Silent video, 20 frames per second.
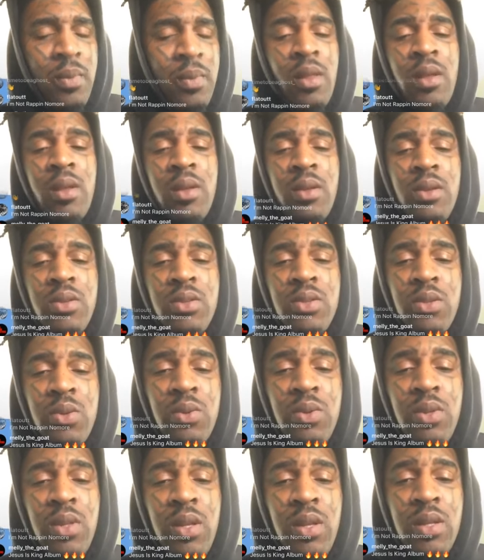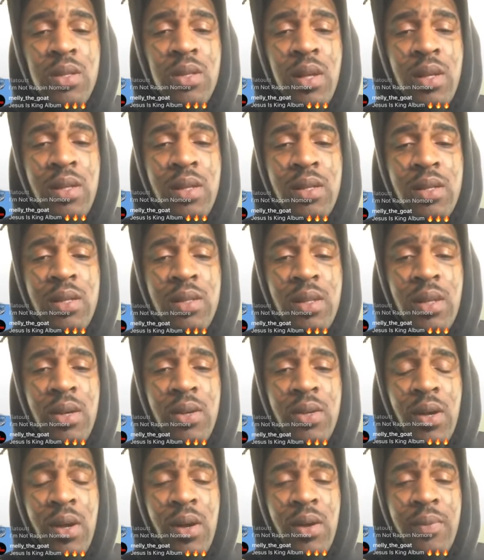There's two things I need to tell
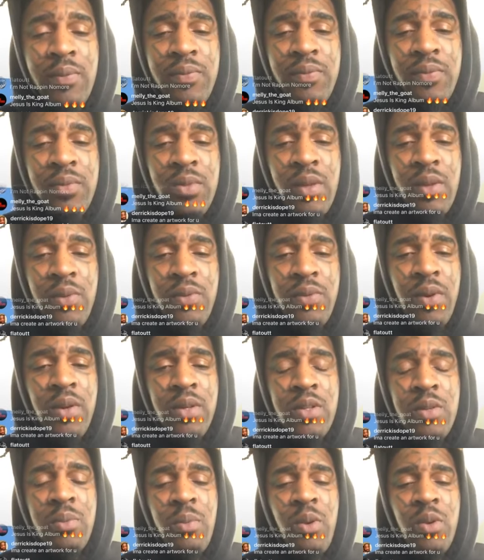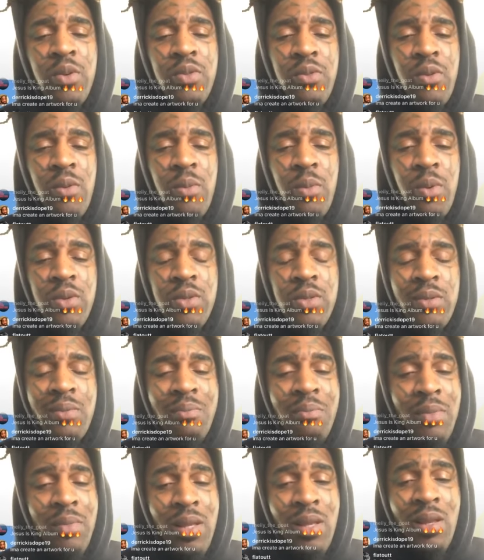y'all. First and most foremost,
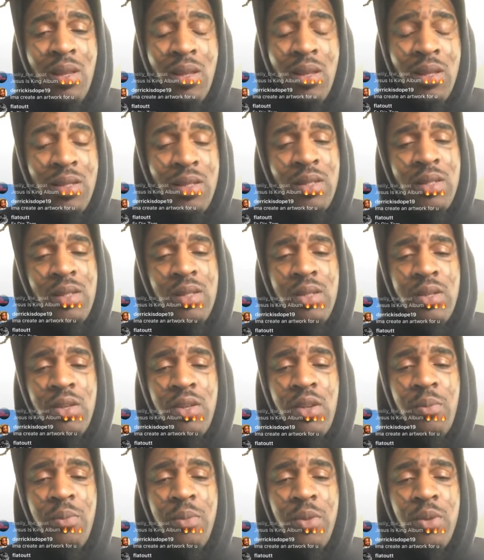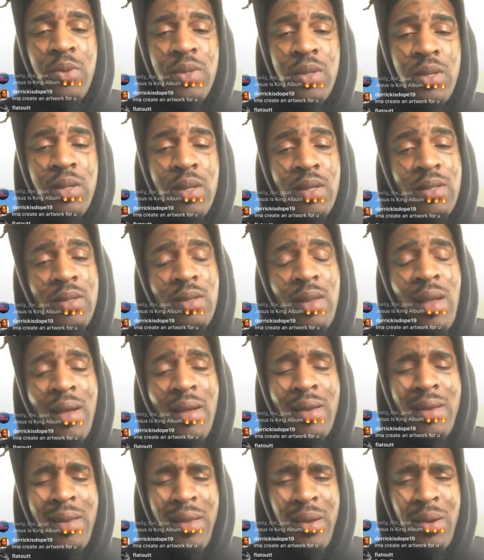me listening to your music is not
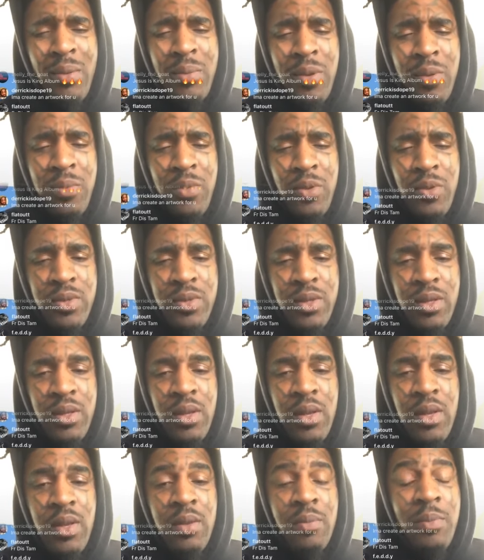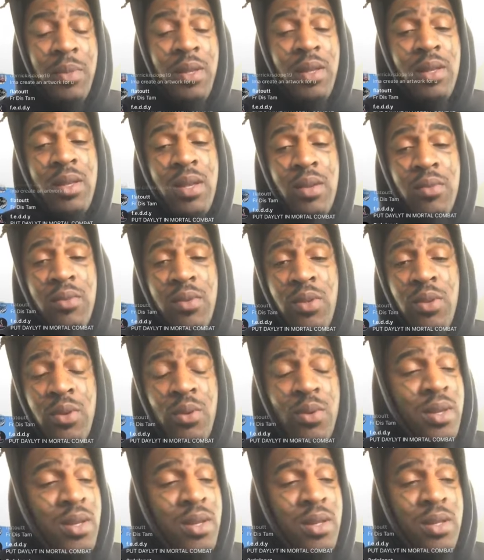gonna help your music. Me giving
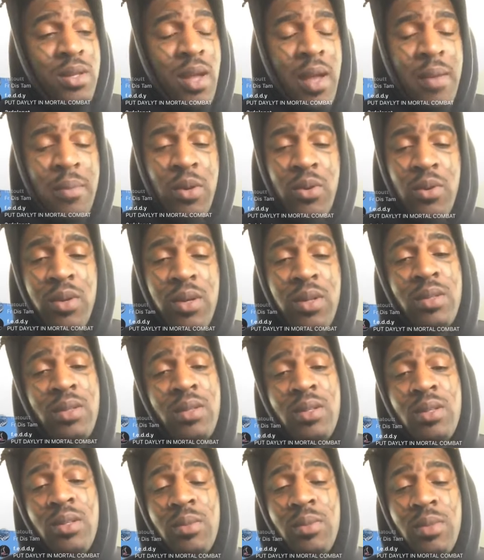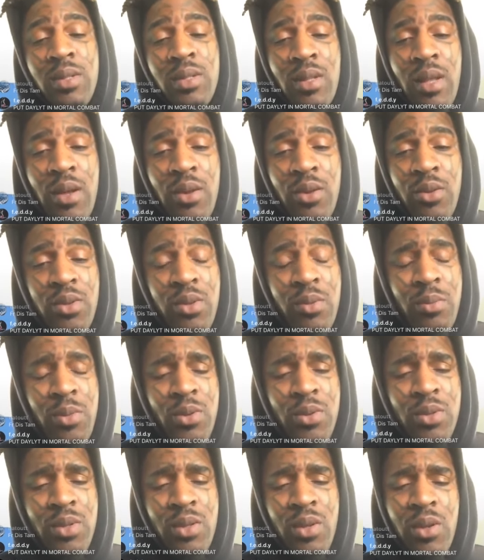you any type of criticism is not on your
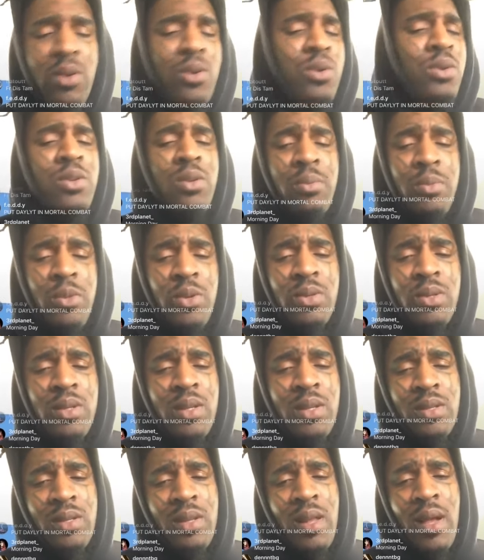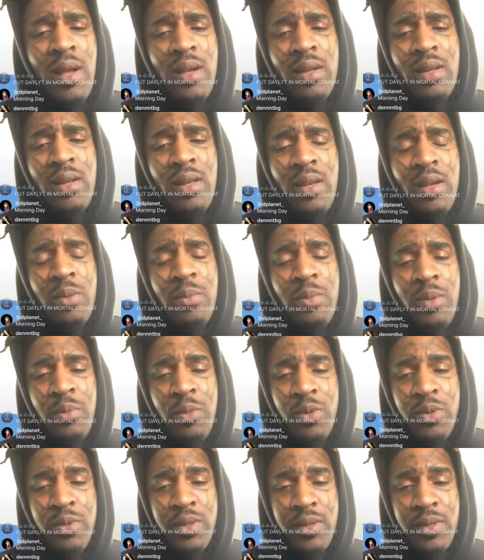music. On your music is not gonna help your music.